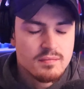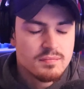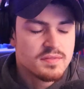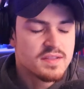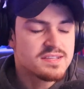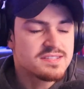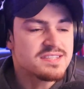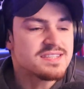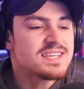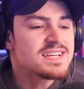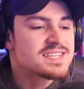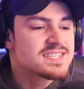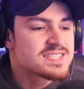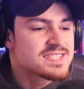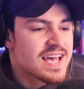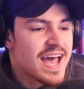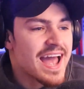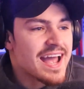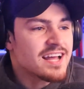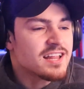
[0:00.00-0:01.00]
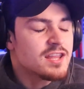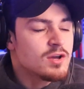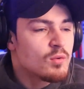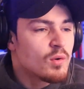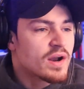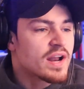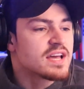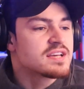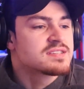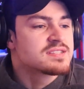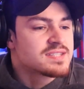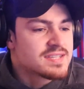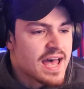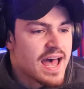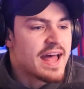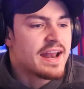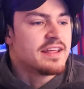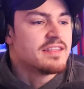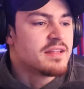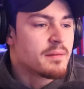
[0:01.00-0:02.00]
This is exactly what I
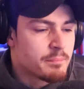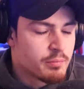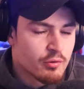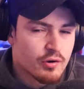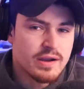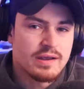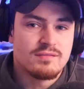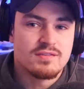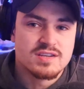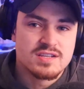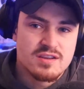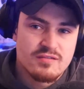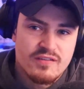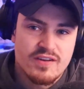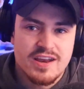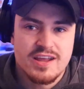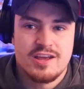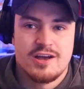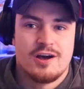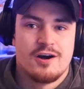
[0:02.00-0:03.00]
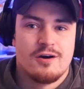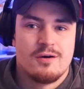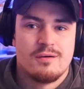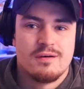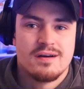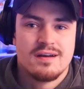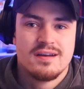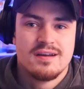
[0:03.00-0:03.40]
said in the previous video.